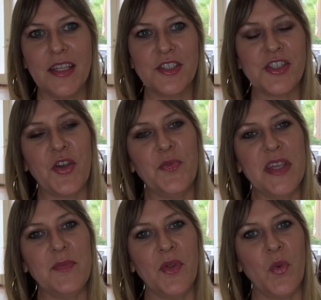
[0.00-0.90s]
show
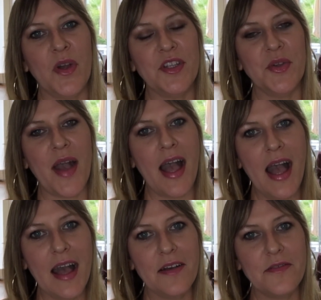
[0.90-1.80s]
people what you
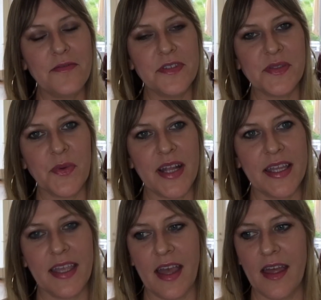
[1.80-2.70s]
have, is what I
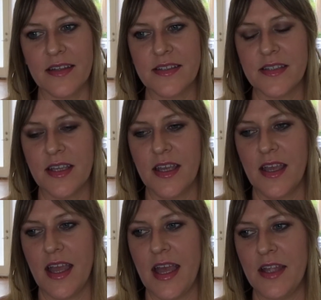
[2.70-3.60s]
get.
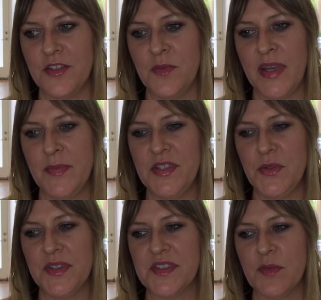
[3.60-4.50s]
And you might be
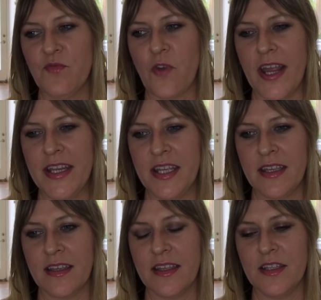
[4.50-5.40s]
doing some
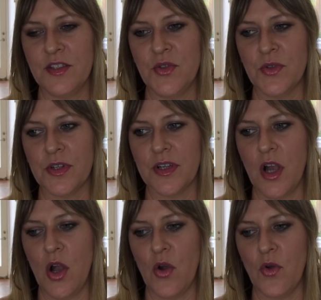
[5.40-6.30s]
writing in your
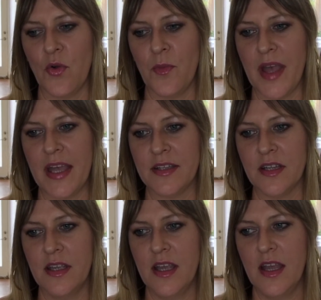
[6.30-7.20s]
home
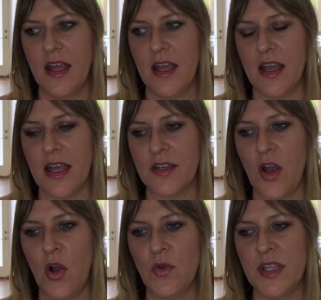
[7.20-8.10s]
and
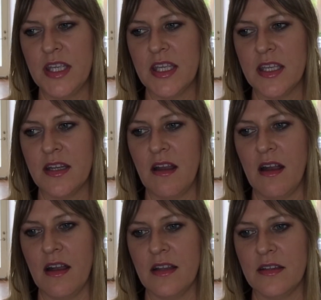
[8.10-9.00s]
honing in
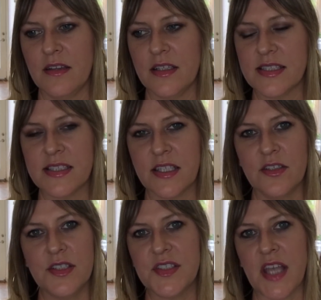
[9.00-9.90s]
on a
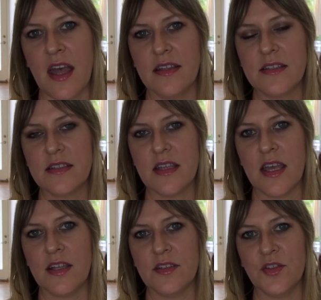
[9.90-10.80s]
skill set
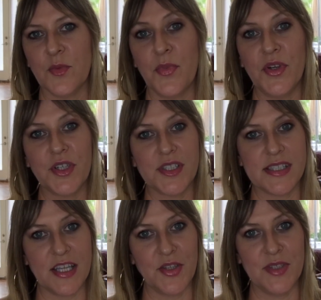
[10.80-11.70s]
and your books
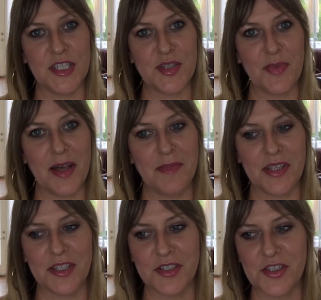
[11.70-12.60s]
that you need to
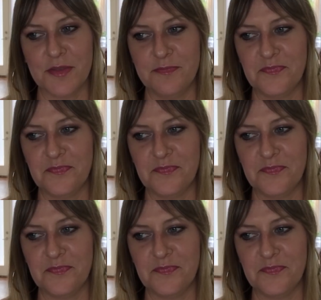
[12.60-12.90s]
publish.